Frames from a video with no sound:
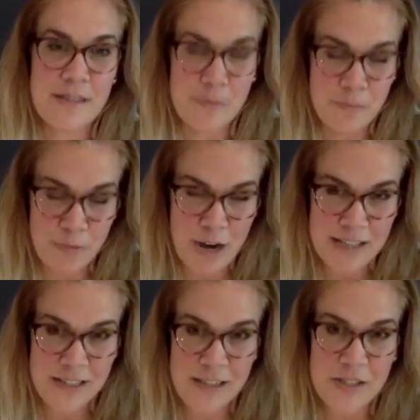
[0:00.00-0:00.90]
the
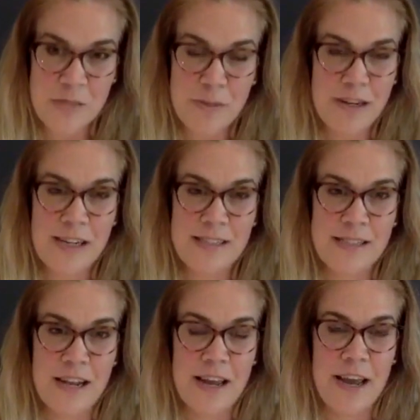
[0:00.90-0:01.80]
practical experience
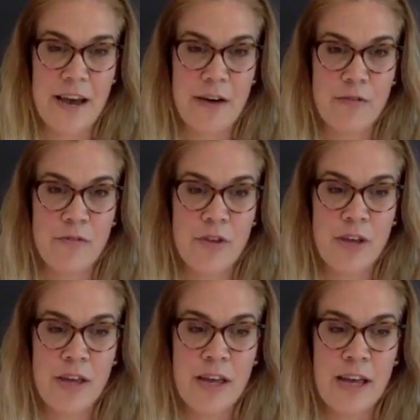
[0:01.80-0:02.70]
that I have
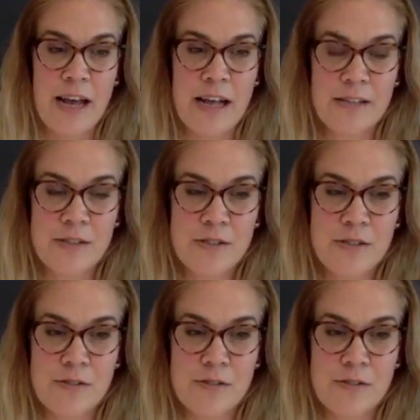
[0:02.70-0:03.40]
has